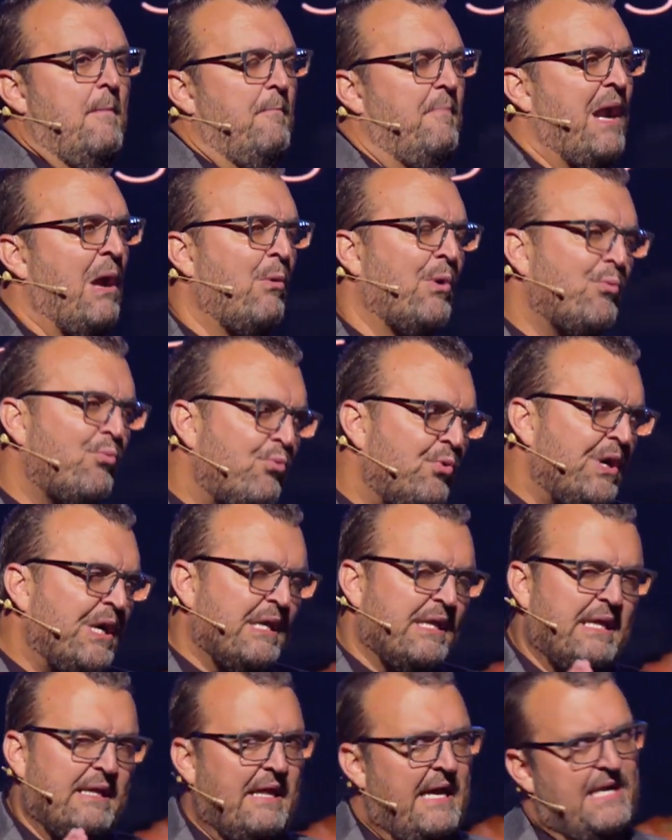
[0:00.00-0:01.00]
But I would
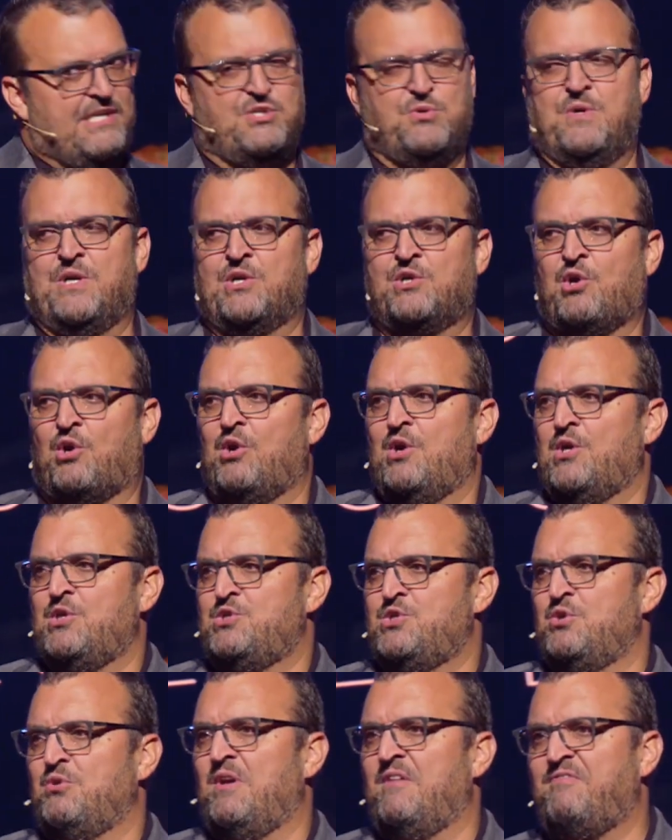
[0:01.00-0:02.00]
really like to
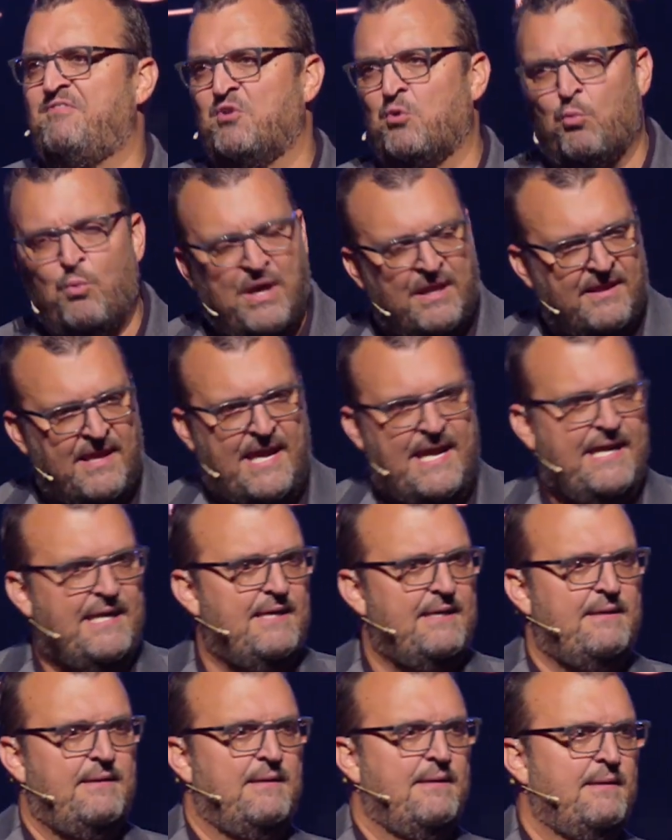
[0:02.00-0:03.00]
encourage you, if you're willing,
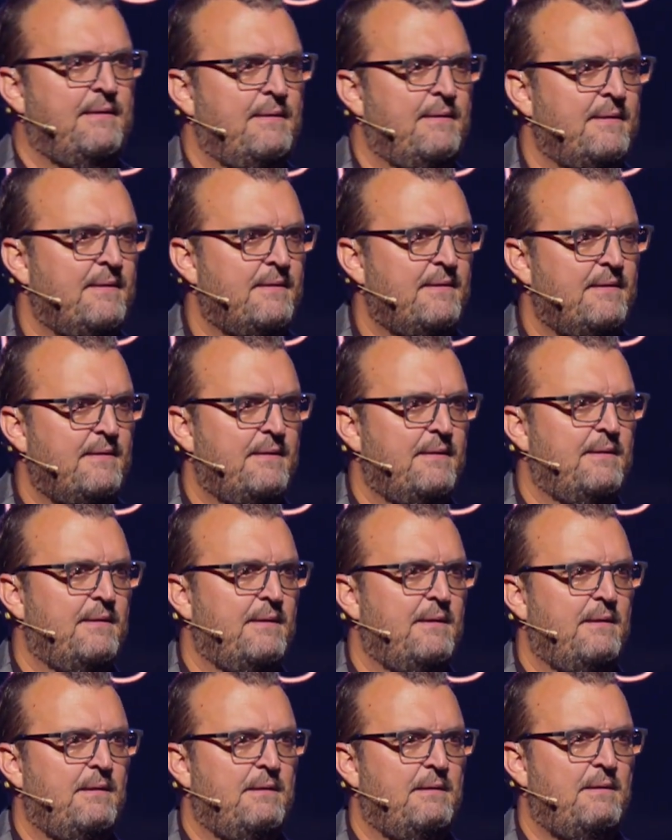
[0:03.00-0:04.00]

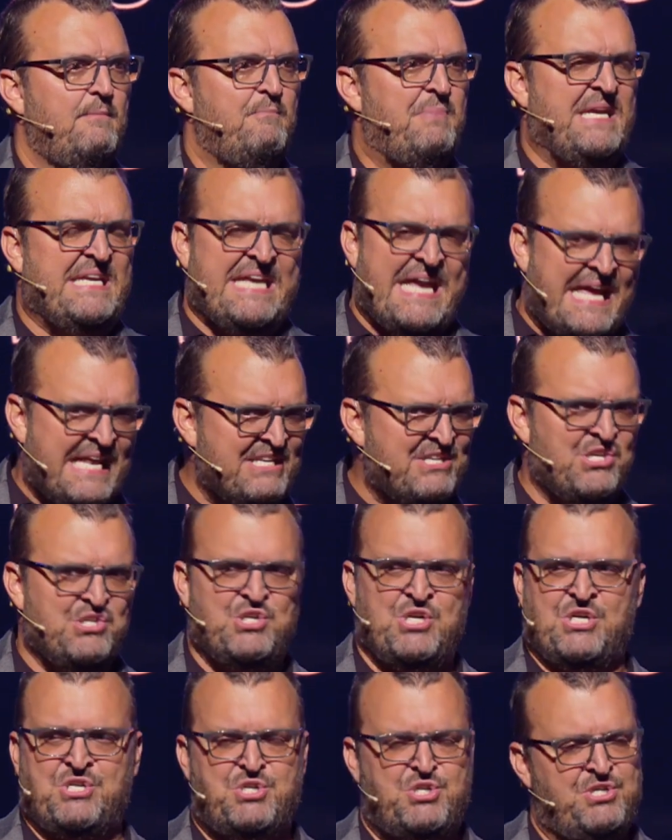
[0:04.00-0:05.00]
begin to
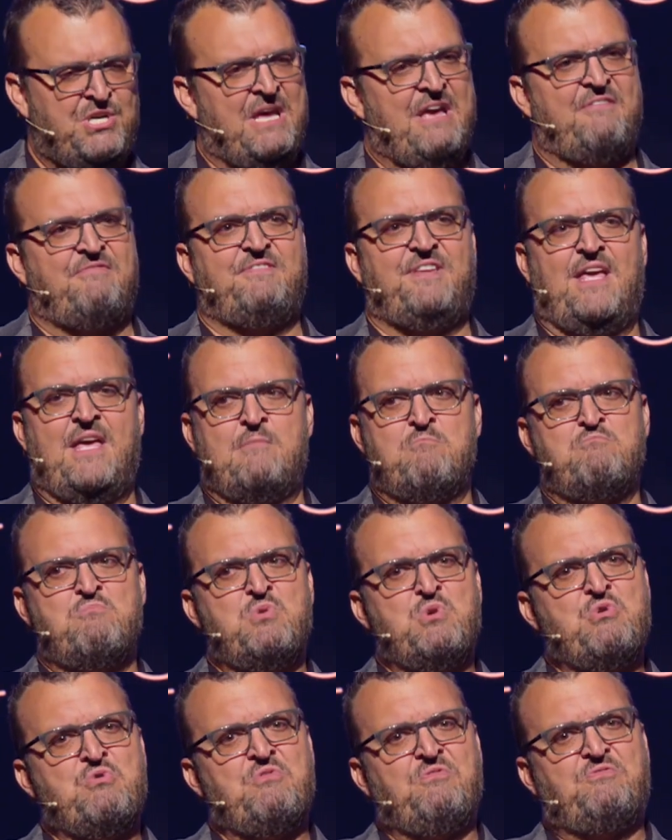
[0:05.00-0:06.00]
just shift and
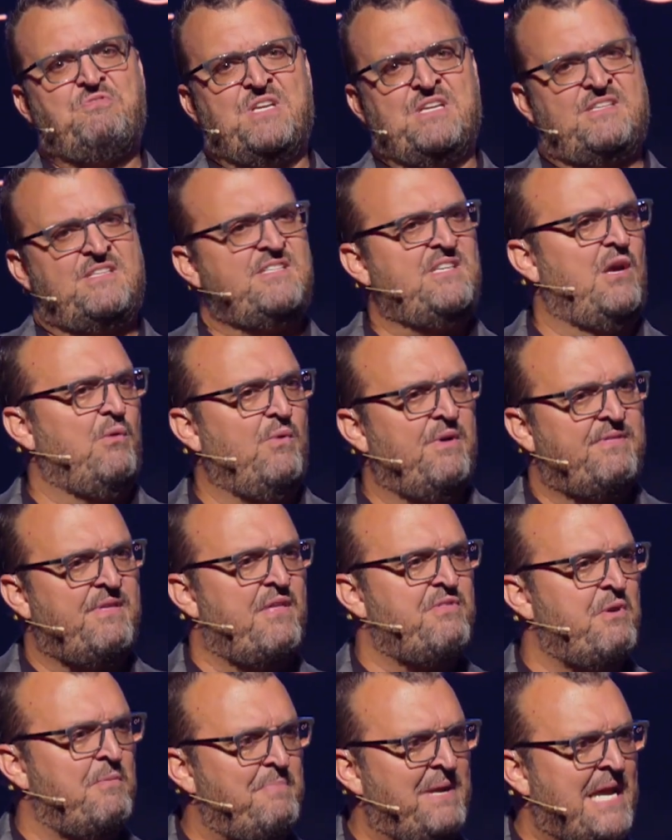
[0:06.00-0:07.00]
move to sit with
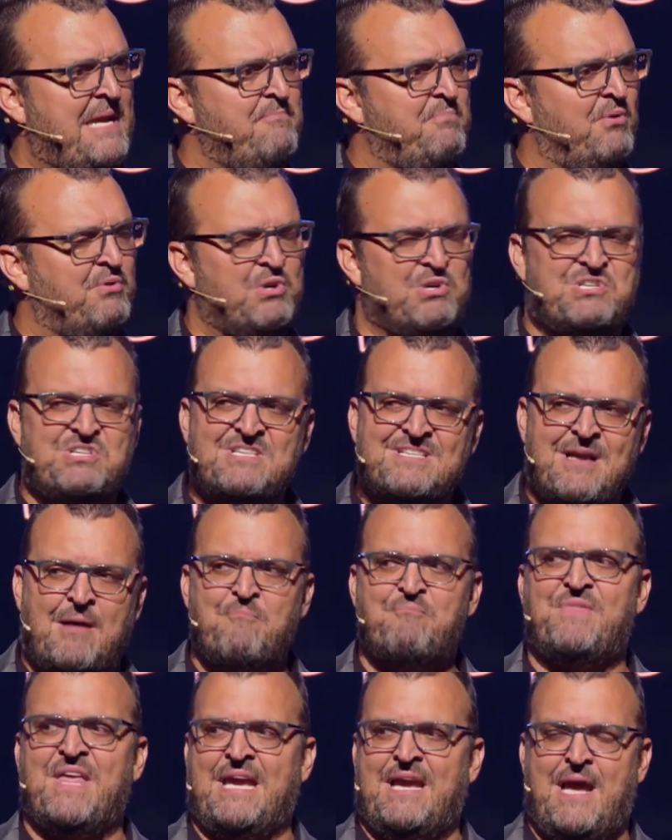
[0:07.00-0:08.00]
other people. There's
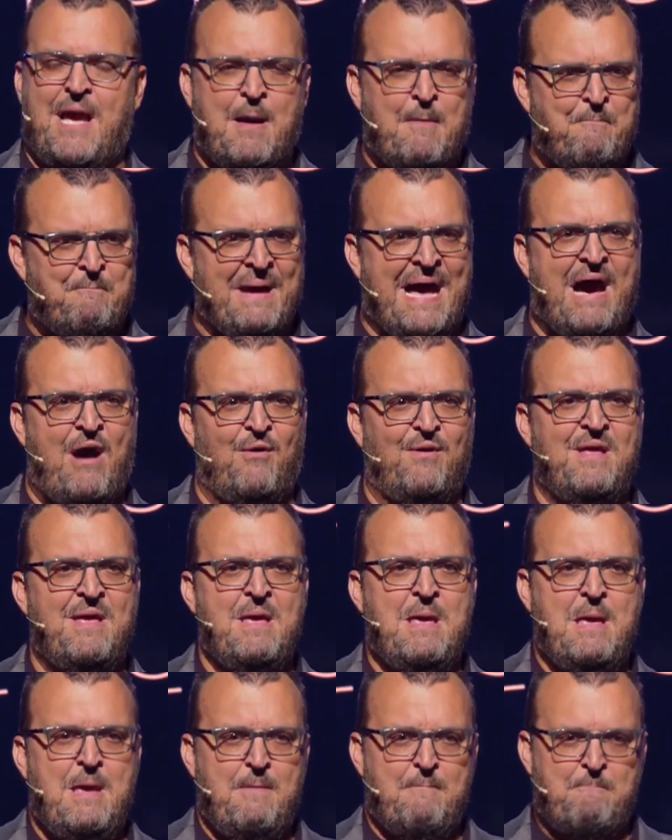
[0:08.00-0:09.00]
something about
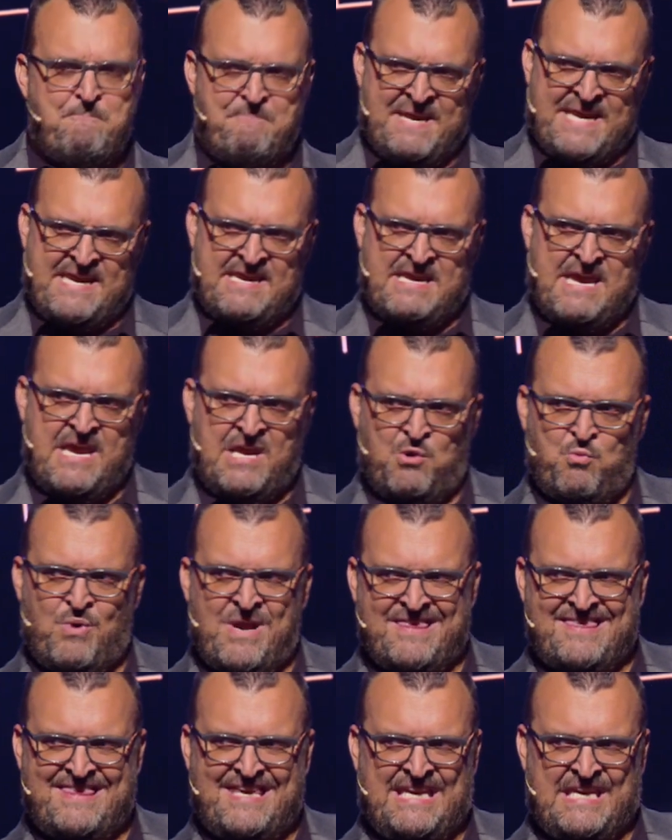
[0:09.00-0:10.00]
being
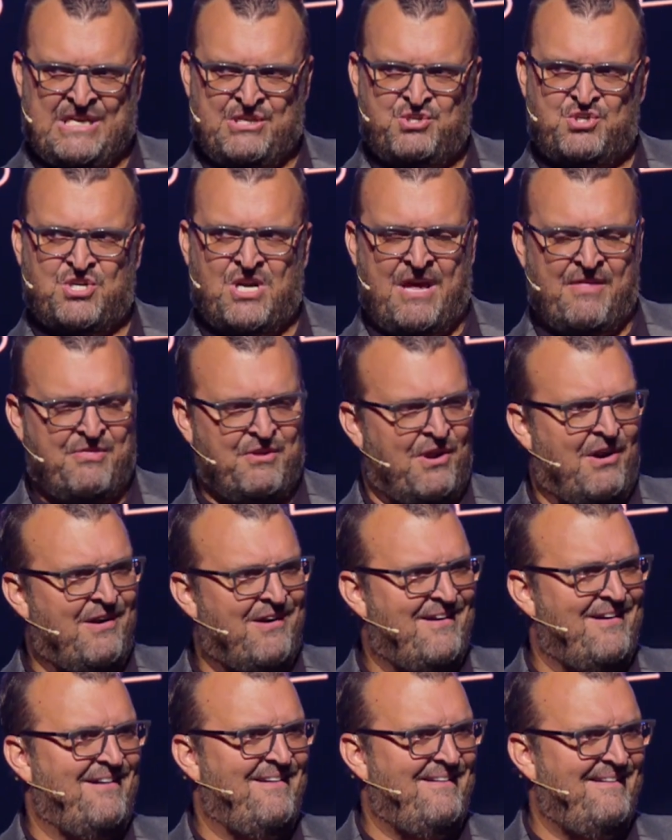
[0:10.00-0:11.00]
with each
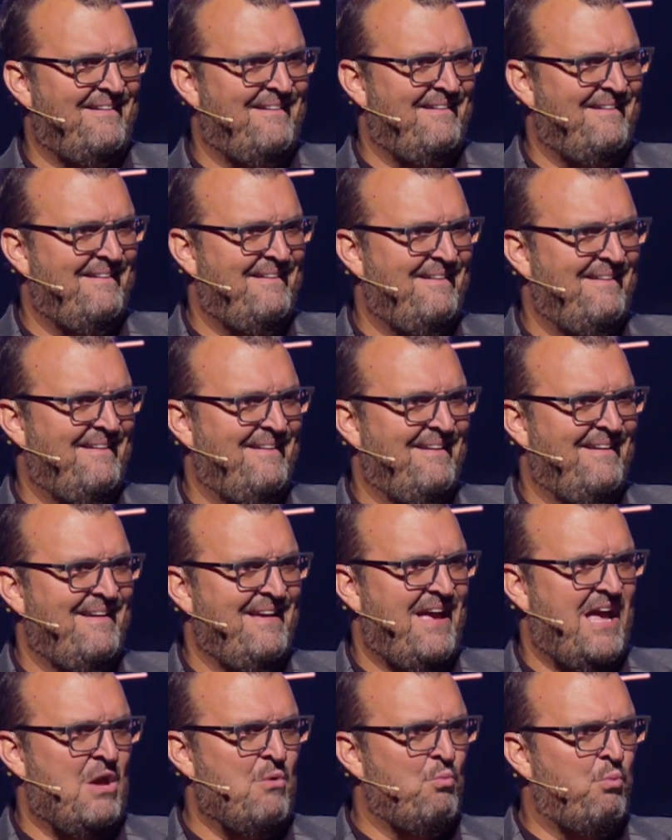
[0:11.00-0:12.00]
other
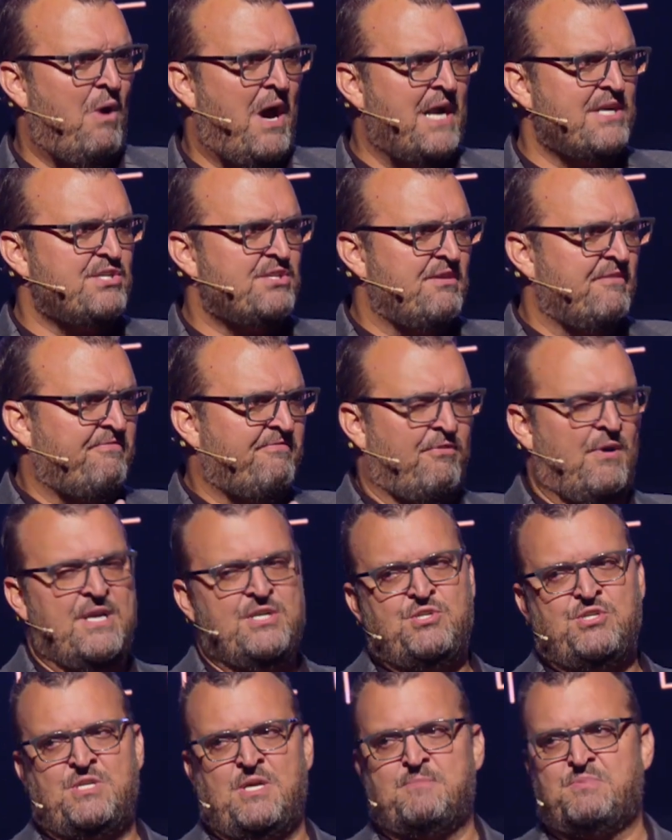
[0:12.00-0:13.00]
and watch the
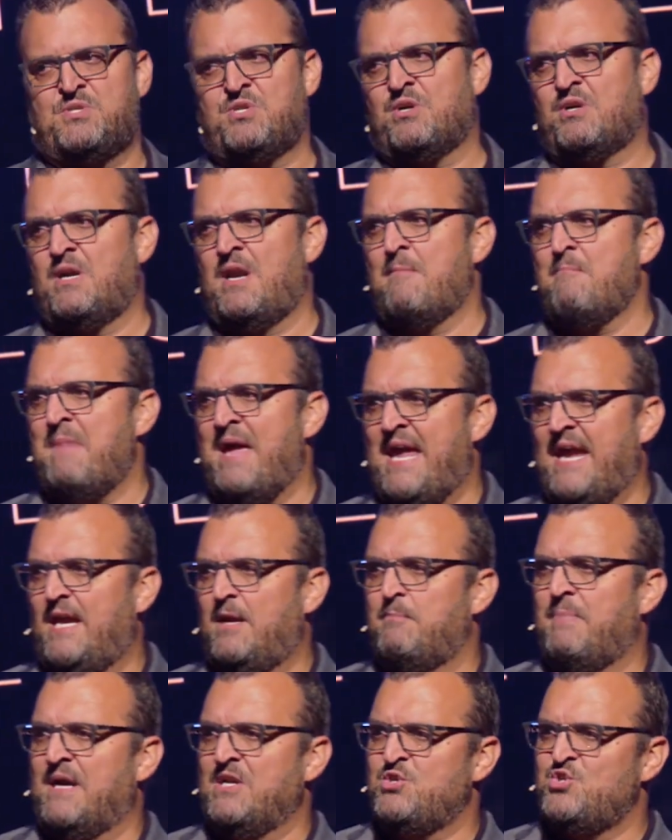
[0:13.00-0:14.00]
friendships you're going to
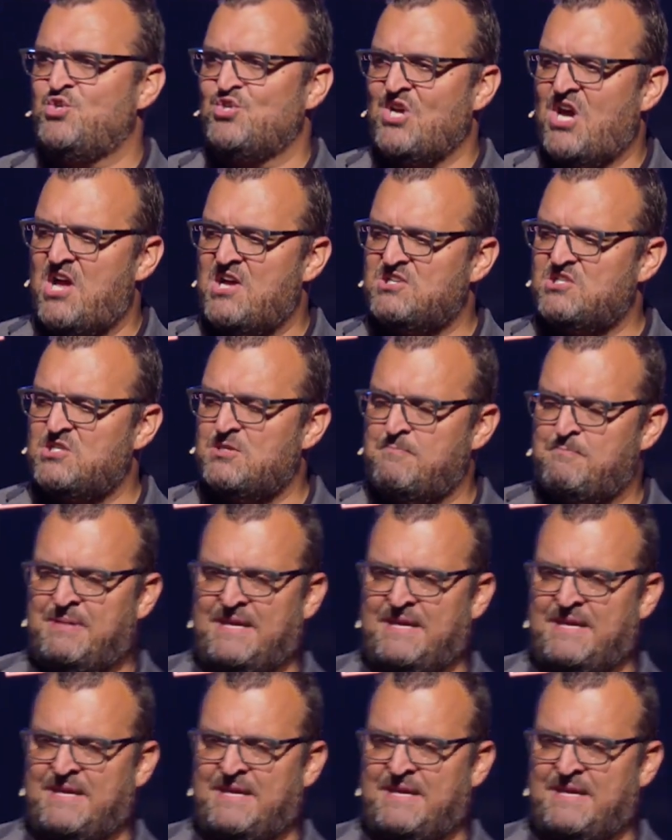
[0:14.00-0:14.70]
make by just